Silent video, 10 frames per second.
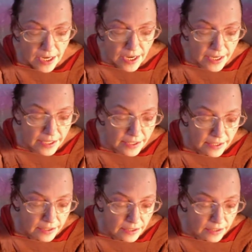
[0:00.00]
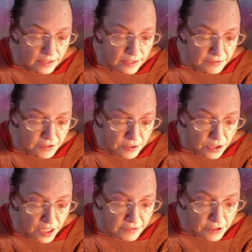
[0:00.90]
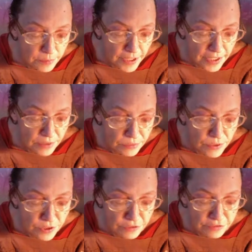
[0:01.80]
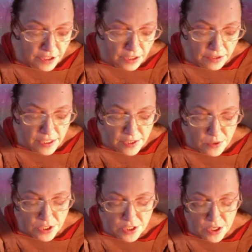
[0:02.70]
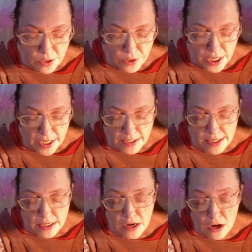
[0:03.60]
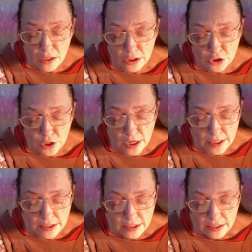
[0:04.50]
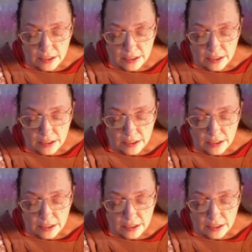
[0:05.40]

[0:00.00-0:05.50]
covered by a roof, and this was known as a dog trot.